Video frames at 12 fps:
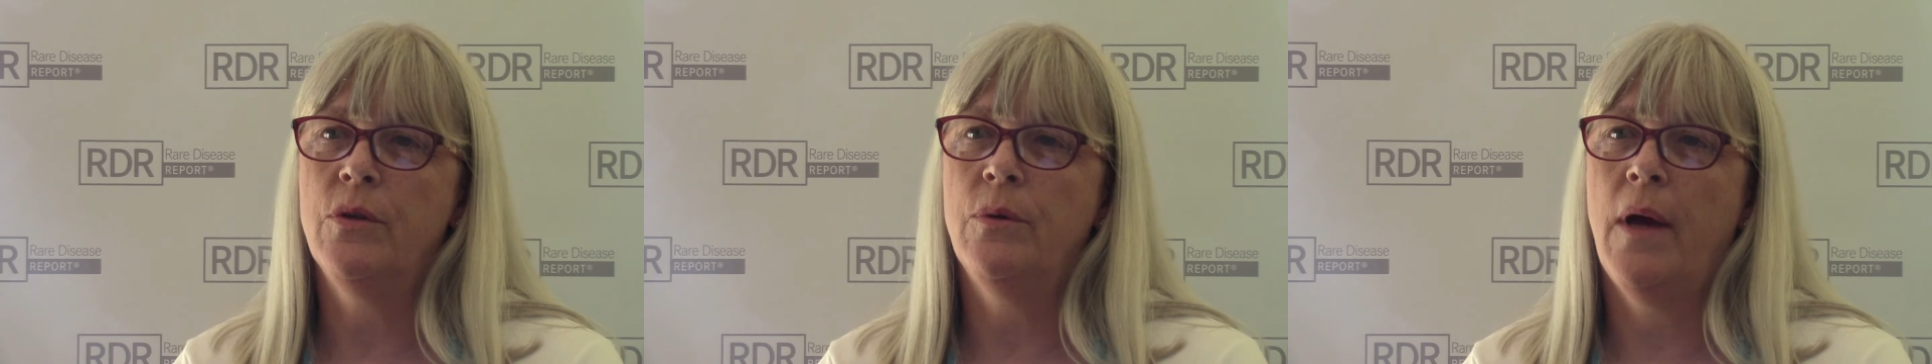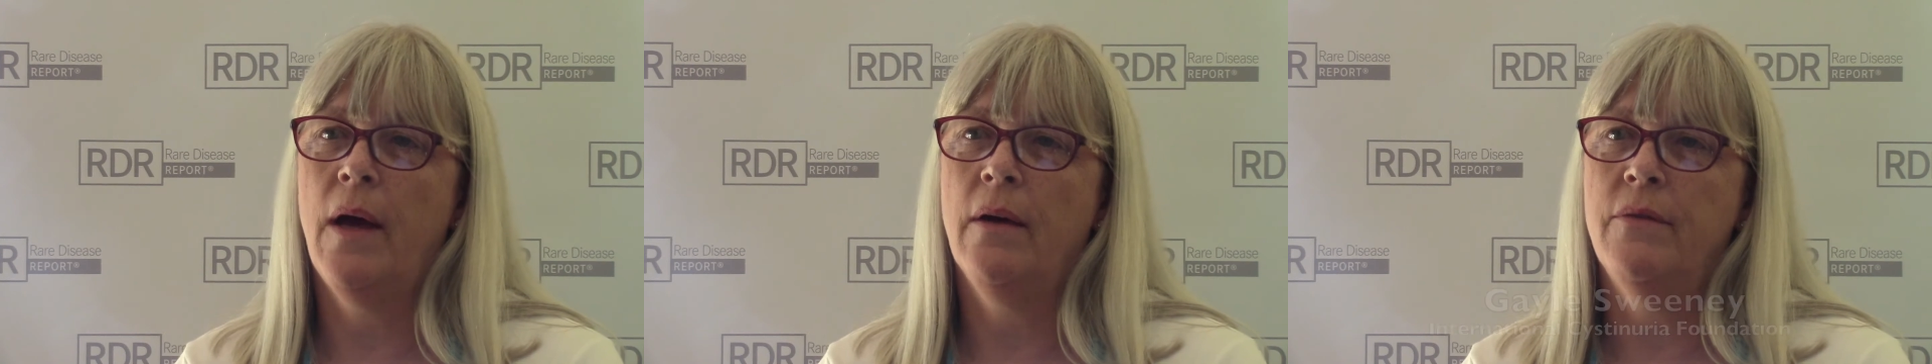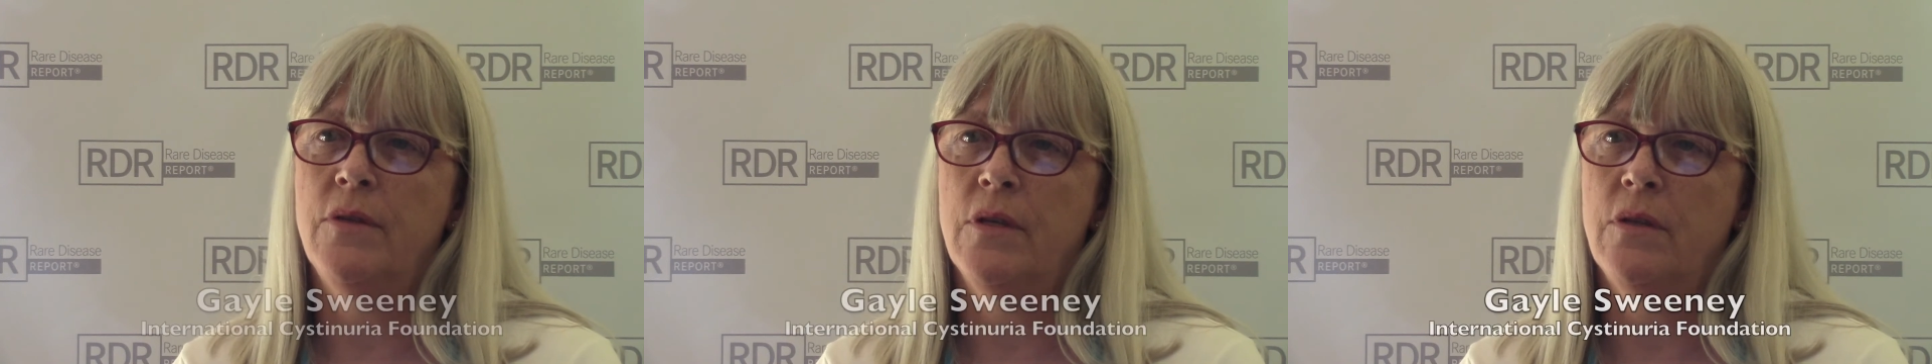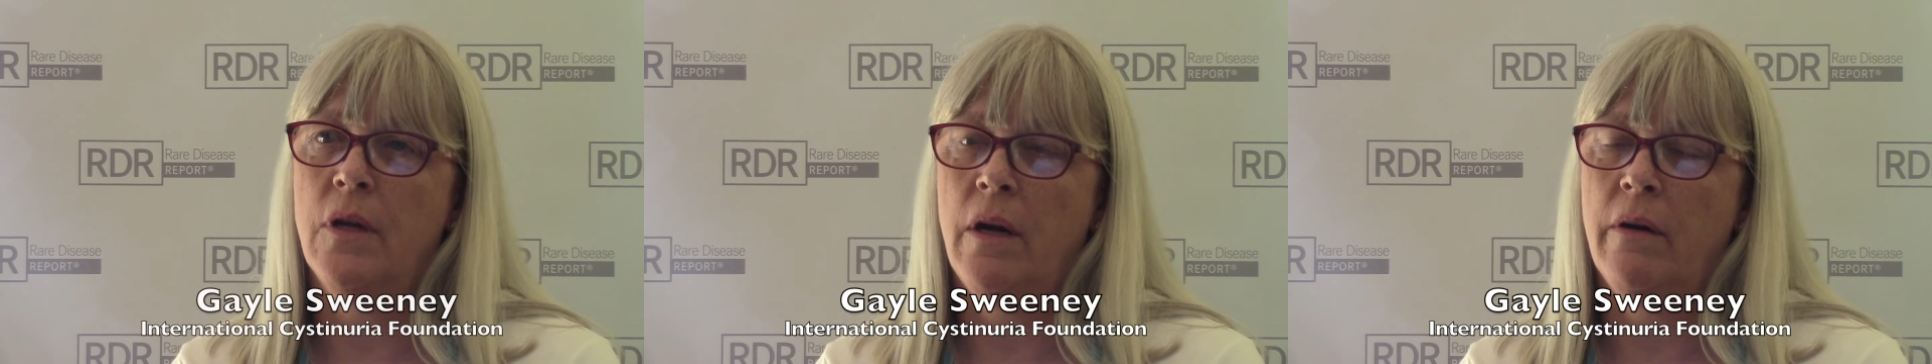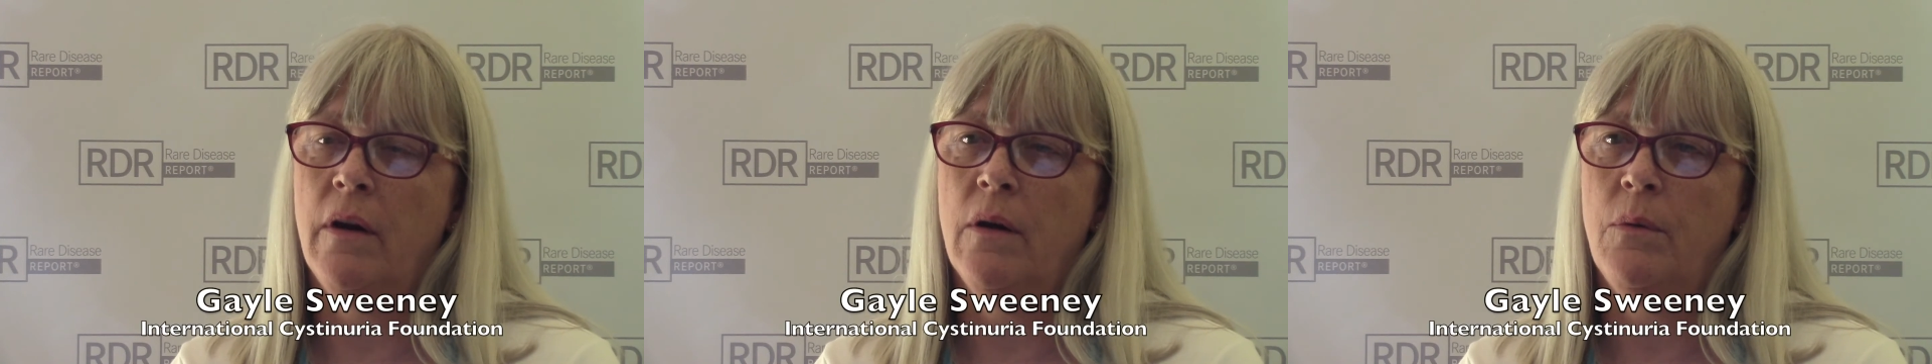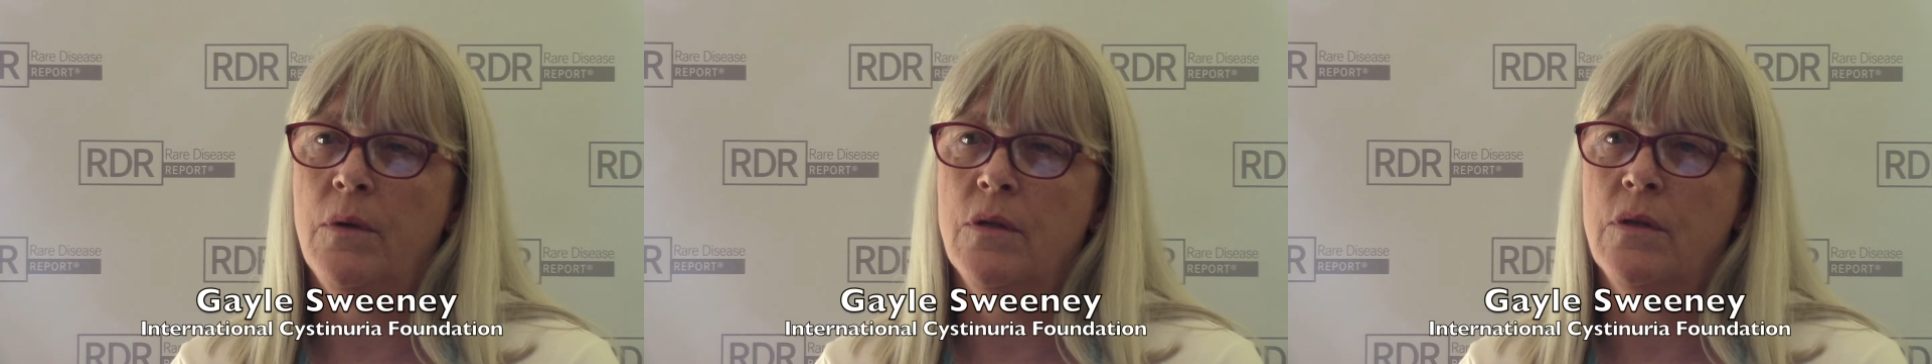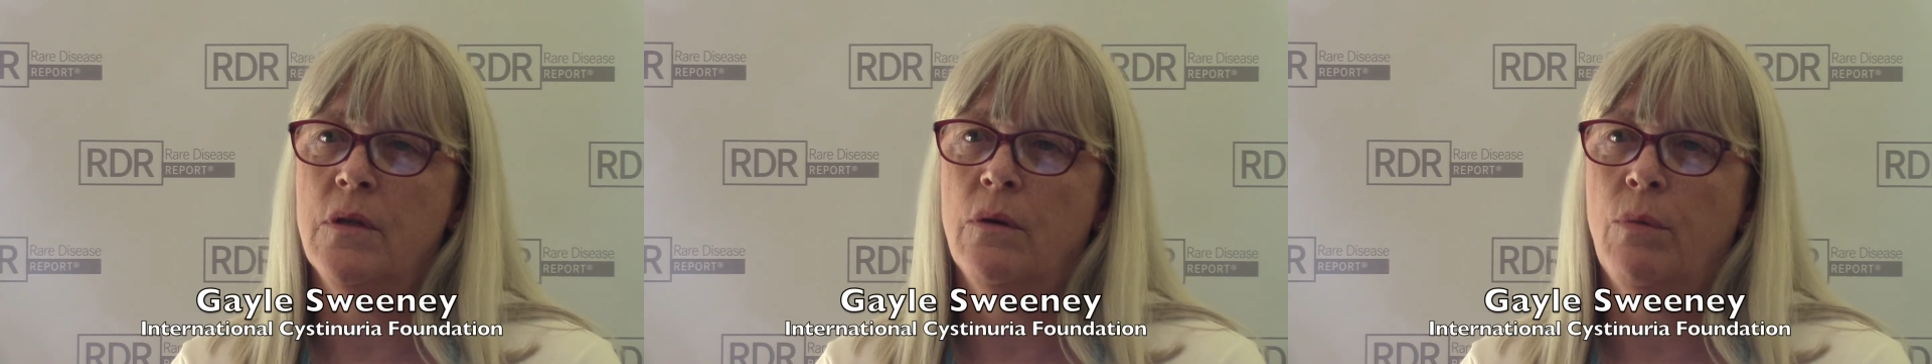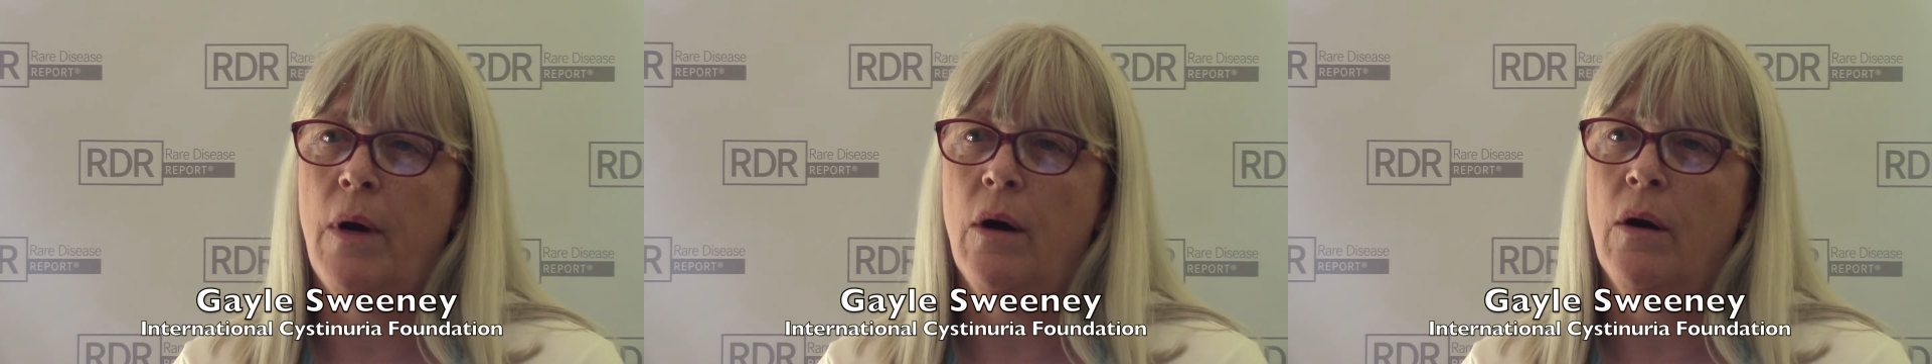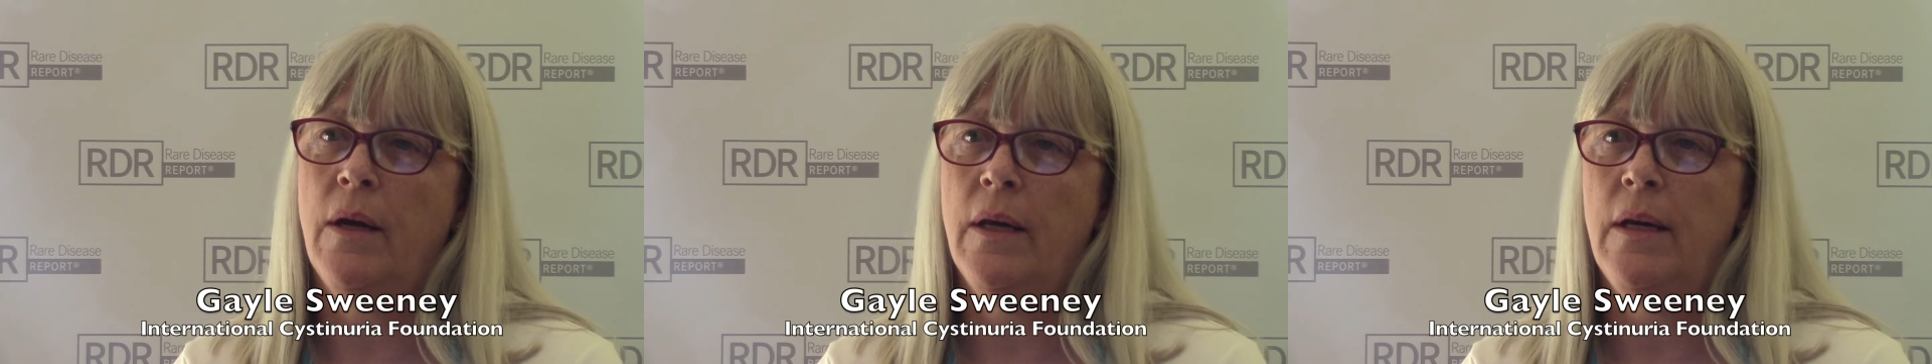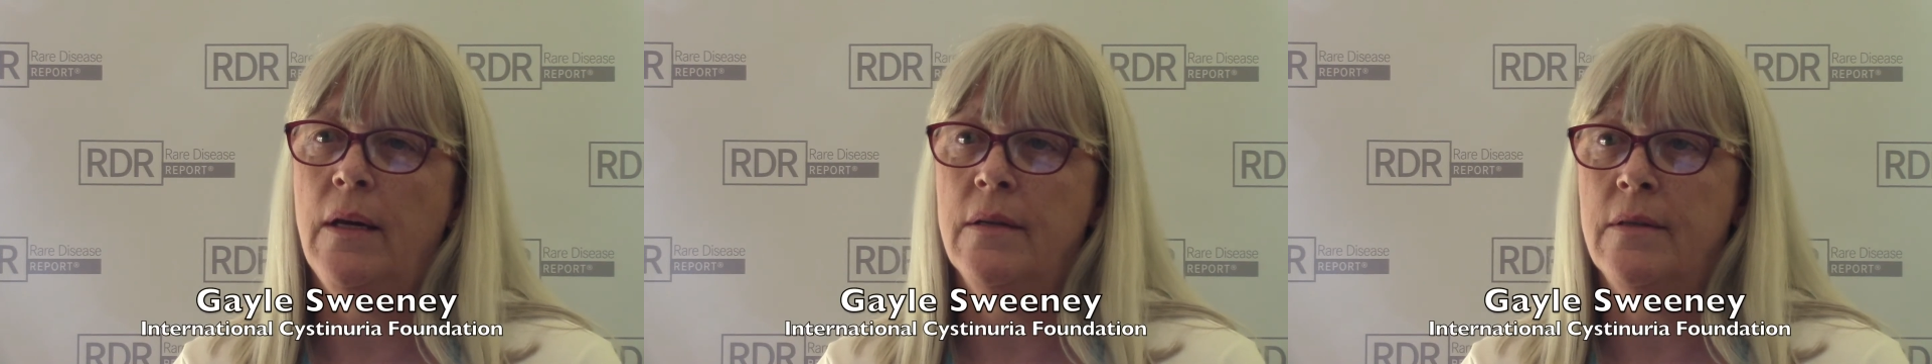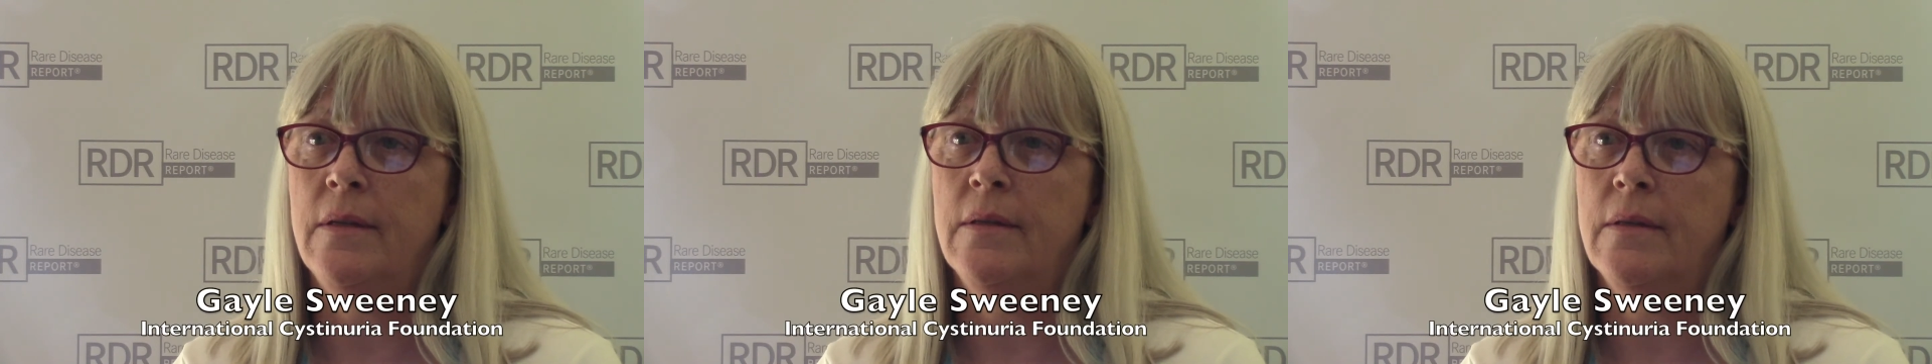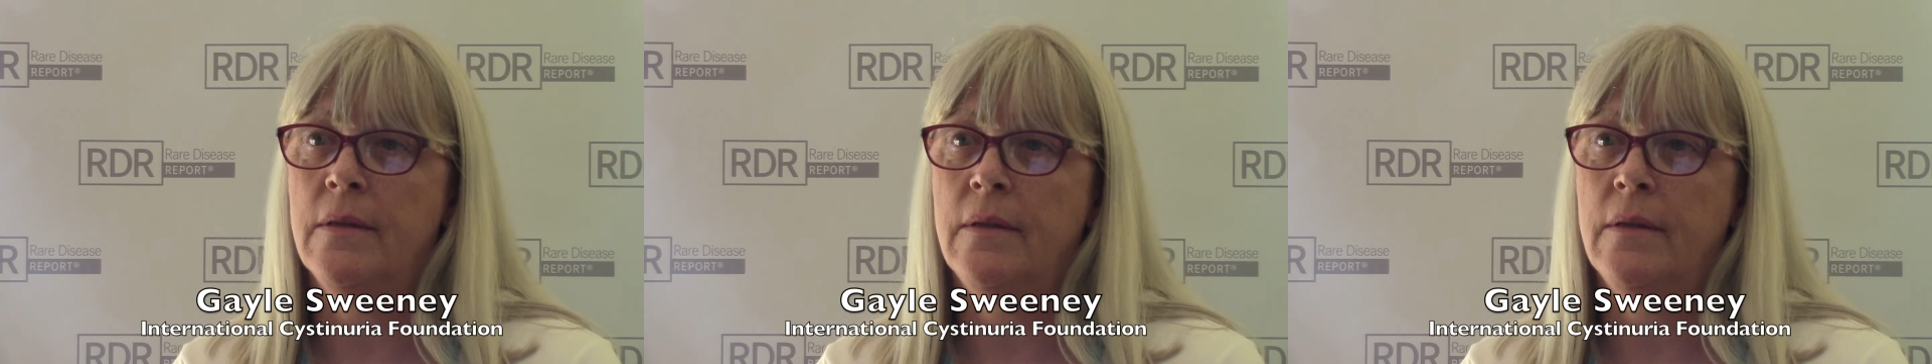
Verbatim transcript: who have cystinuria, which is a rare kidney disease,